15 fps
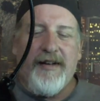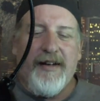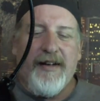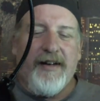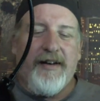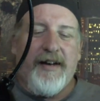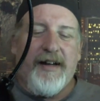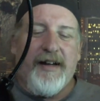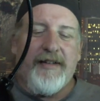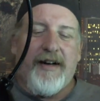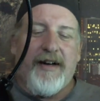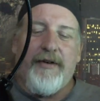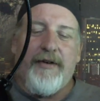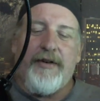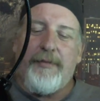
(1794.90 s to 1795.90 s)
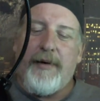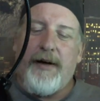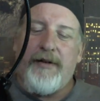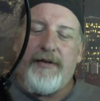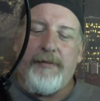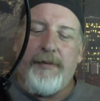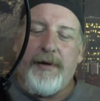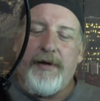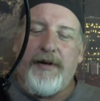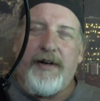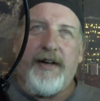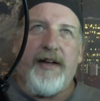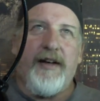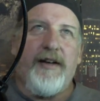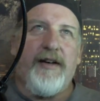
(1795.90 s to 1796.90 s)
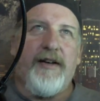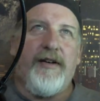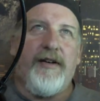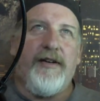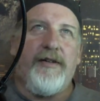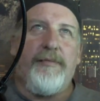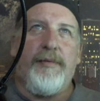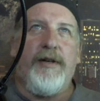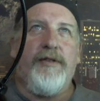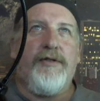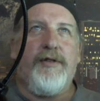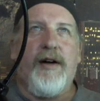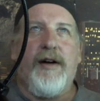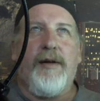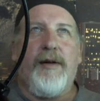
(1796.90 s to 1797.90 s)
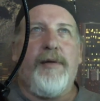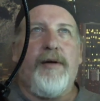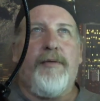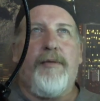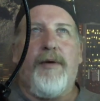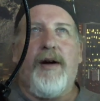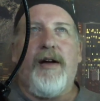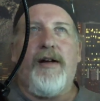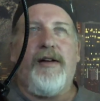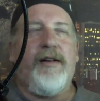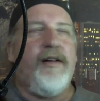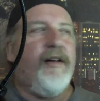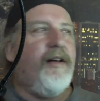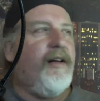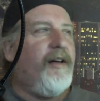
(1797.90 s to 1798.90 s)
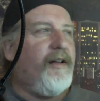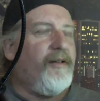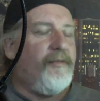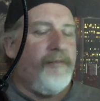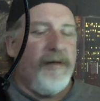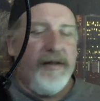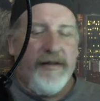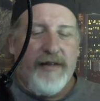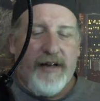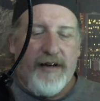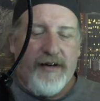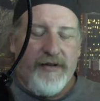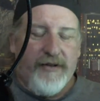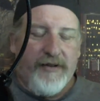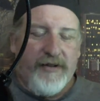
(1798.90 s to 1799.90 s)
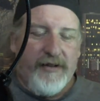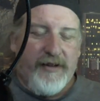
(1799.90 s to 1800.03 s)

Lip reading: And that's our responsibility in here is please try to be right as Mgtows.